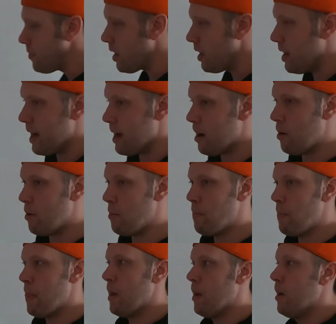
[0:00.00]

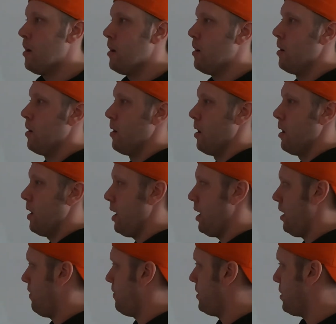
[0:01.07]
Now,
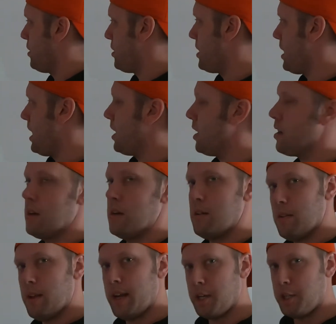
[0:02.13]
if you think
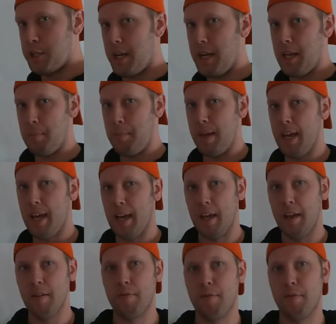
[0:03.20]
like GDP,